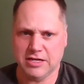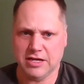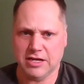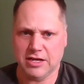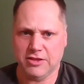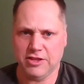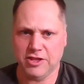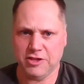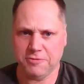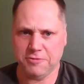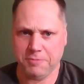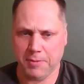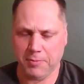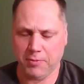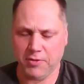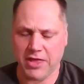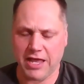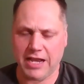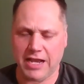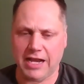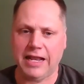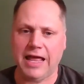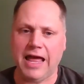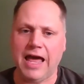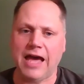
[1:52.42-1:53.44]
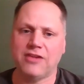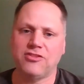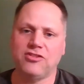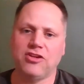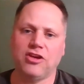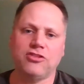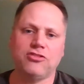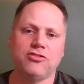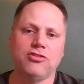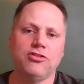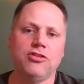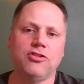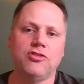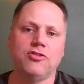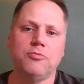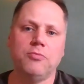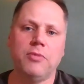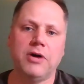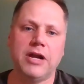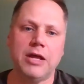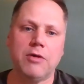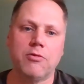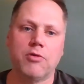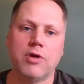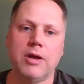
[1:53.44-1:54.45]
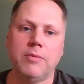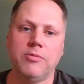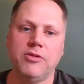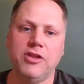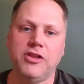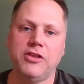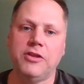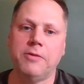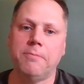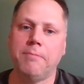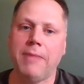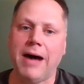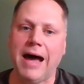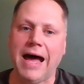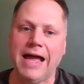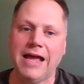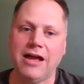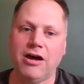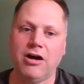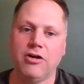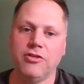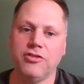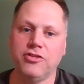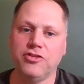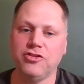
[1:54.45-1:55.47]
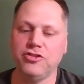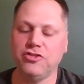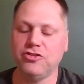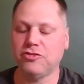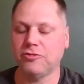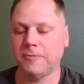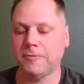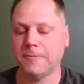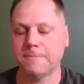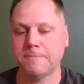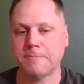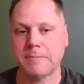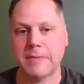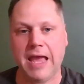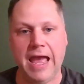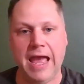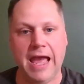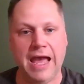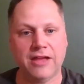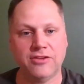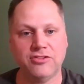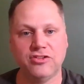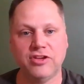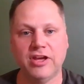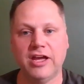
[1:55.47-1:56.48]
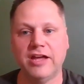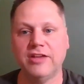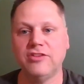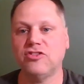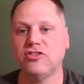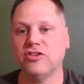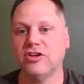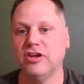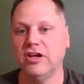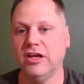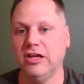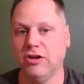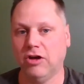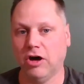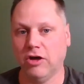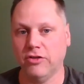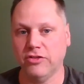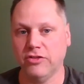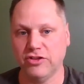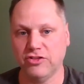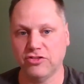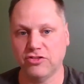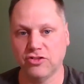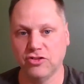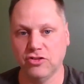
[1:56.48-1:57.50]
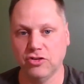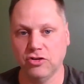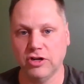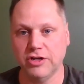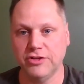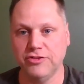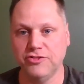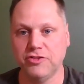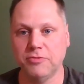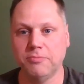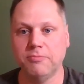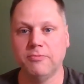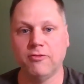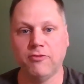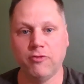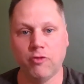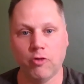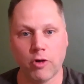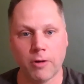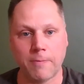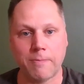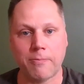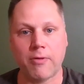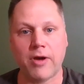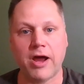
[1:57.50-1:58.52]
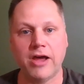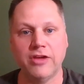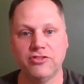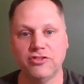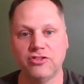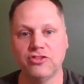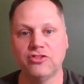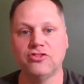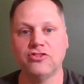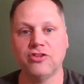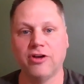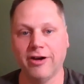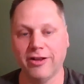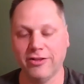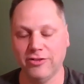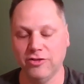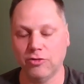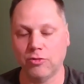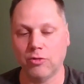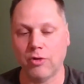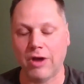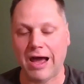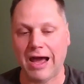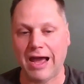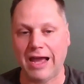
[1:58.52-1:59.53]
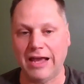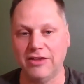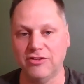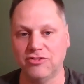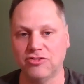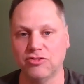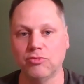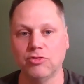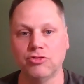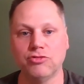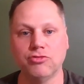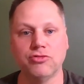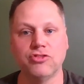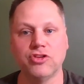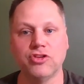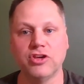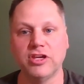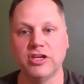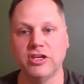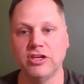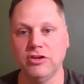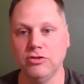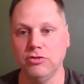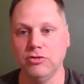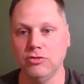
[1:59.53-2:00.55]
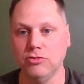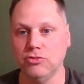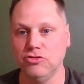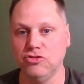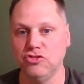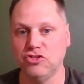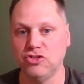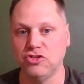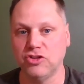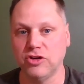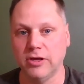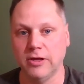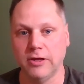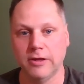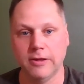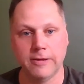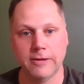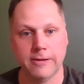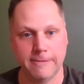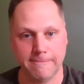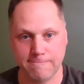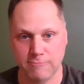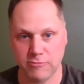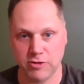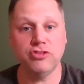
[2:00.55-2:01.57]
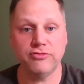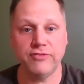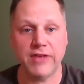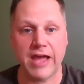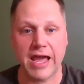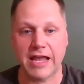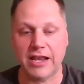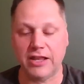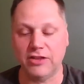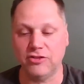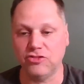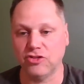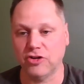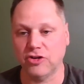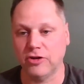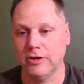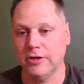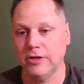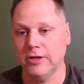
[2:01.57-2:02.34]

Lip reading: These people that had access to this money were able then to buy all these assets and all these goods before prices started to rise, which was a huge advantage.